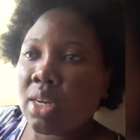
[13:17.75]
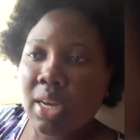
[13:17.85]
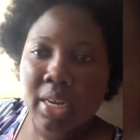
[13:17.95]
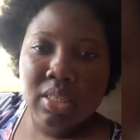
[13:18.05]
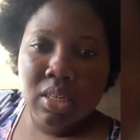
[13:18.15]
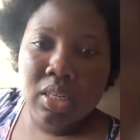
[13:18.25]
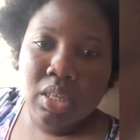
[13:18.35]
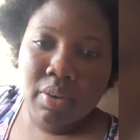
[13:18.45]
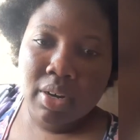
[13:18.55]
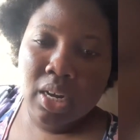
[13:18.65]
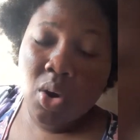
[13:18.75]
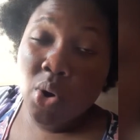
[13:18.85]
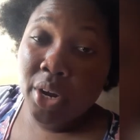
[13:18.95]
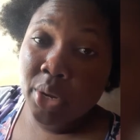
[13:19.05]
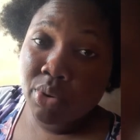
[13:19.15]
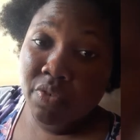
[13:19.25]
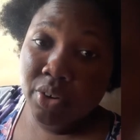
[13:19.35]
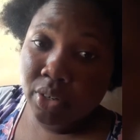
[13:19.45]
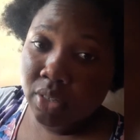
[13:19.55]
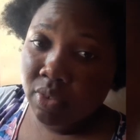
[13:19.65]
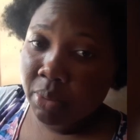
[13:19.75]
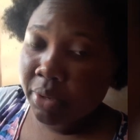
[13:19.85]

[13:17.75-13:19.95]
Because literally I work in reverse for me.